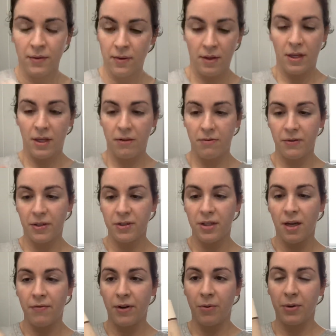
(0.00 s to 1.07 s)
And first off,
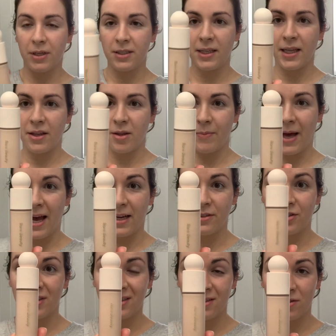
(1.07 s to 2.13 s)
I want to say that the packaging
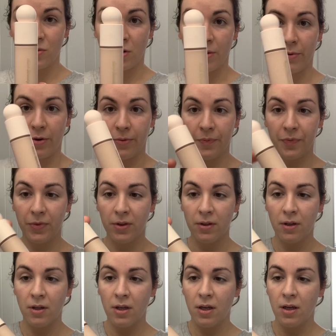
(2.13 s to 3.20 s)
is adorable,
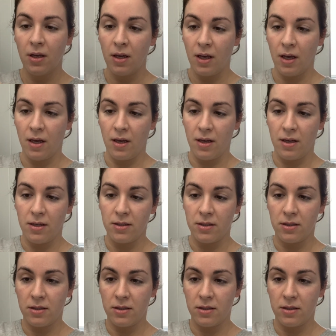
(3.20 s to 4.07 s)
and